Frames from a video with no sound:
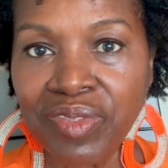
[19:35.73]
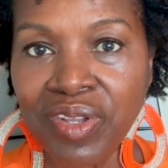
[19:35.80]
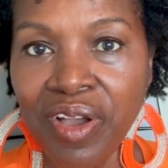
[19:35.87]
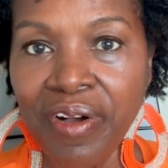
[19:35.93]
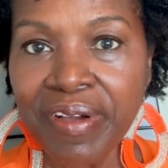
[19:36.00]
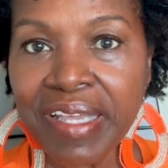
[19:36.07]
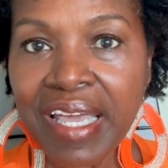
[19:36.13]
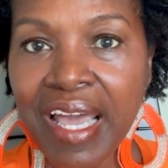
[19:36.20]

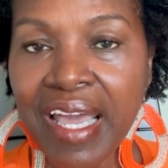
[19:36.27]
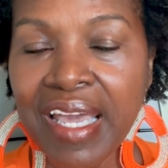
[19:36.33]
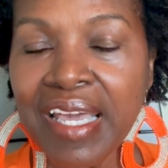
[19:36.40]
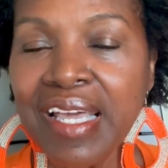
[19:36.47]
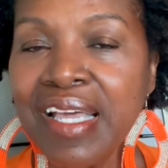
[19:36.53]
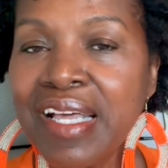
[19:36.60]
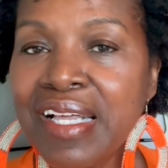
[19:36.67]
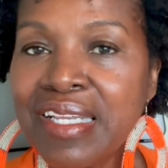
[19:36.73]

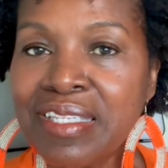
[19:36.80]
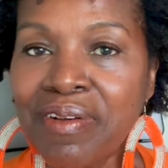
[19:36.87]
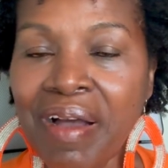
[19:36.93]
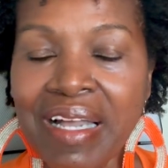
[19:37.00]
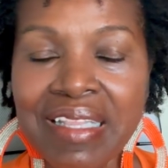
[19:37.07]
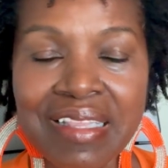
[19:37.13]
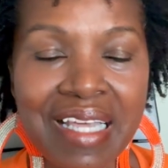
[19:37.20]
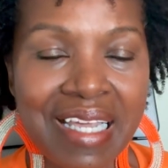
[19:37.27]
Okay, so
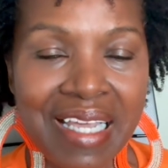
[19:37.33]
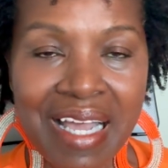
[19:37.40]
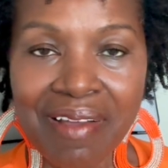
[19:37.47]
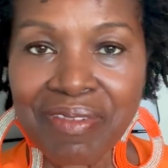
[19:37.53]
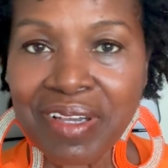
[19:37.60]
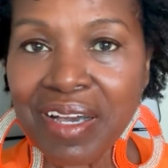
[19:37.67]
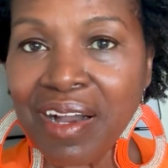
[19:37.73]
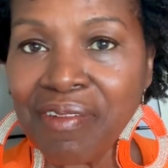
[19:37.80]
I think
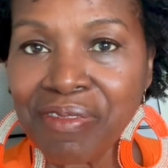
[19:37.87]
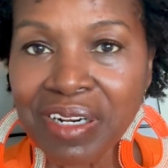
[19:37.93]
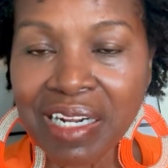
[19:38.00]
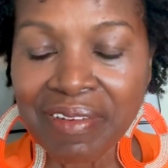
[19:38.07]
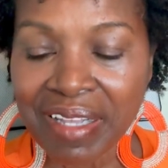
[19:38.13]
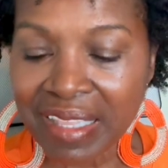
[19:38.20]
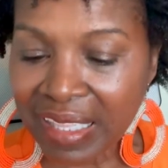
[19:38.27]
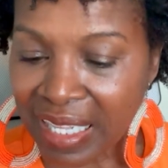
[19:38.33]
I've covered
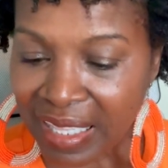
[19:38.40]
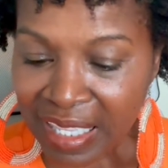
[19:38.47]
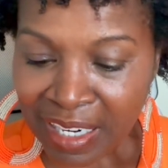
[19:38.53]
everything